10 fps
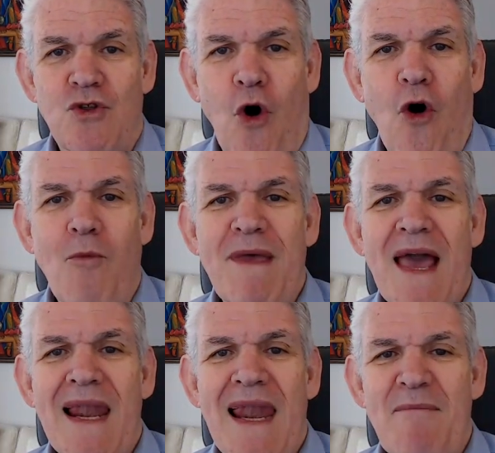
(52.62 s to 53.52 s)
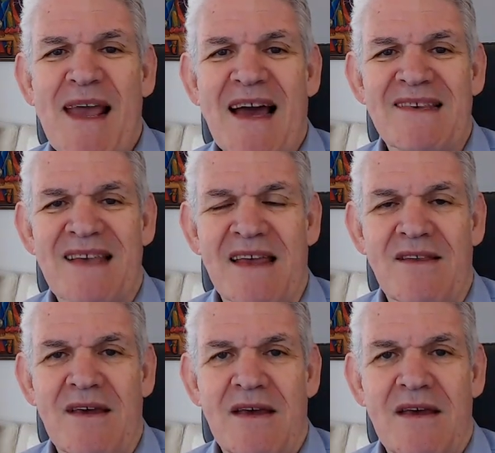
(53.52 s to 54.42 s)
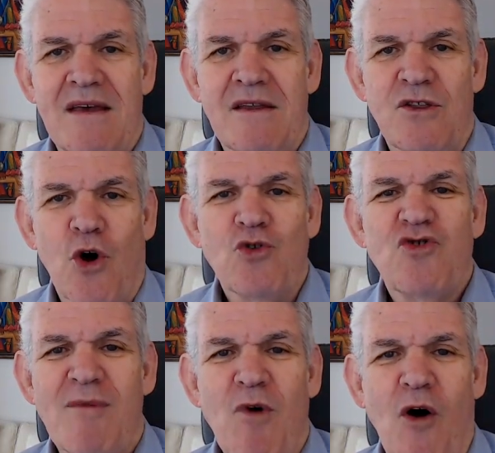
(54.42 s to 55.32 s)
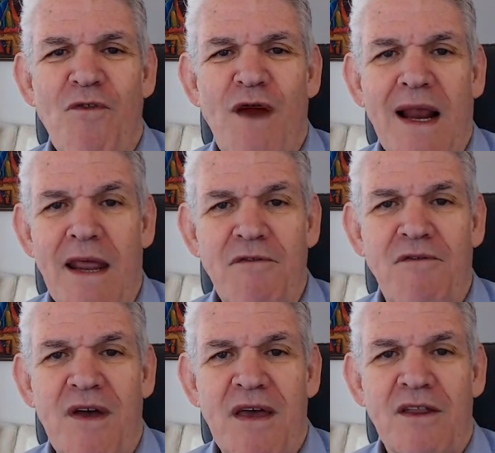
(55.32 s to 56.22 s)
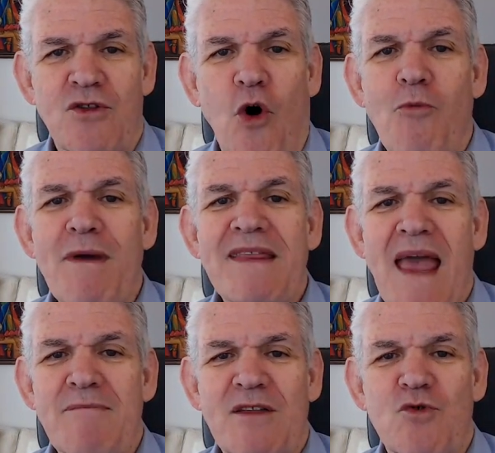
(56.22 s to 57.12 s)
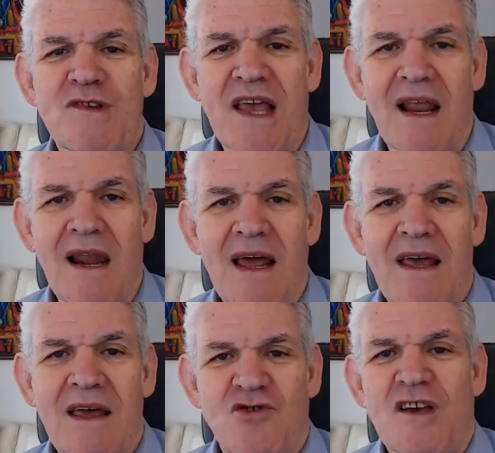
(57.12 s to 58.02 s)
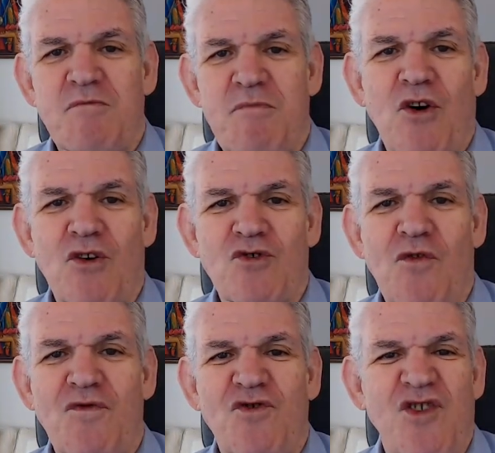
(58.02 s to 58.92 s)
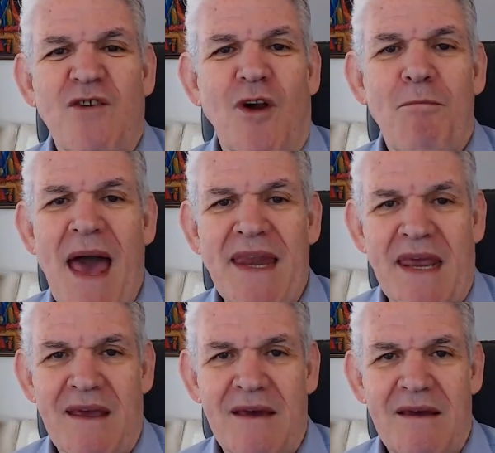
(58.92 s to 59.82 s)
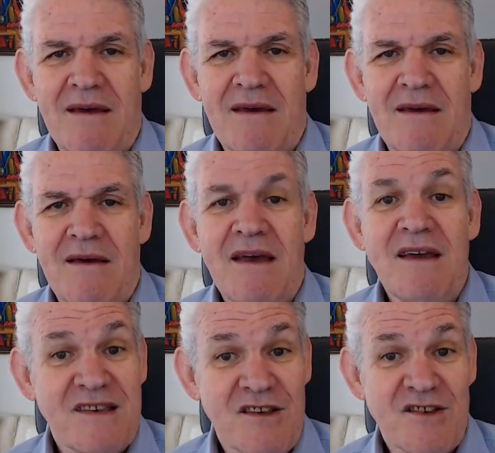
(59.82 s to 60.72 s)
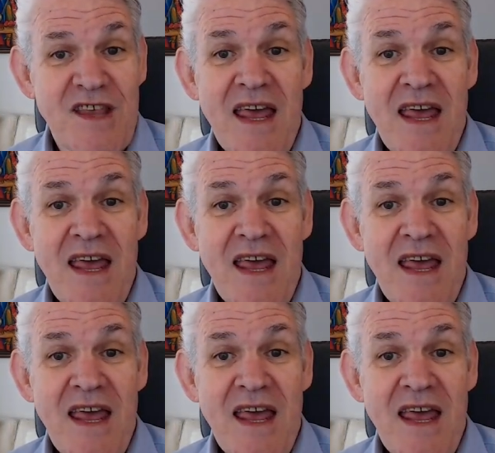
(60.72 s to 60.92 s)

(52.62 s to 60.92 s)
Don't be a lemming, I said. Don't jump off a cliff. Don't be tempted to sell just because of general panic. Since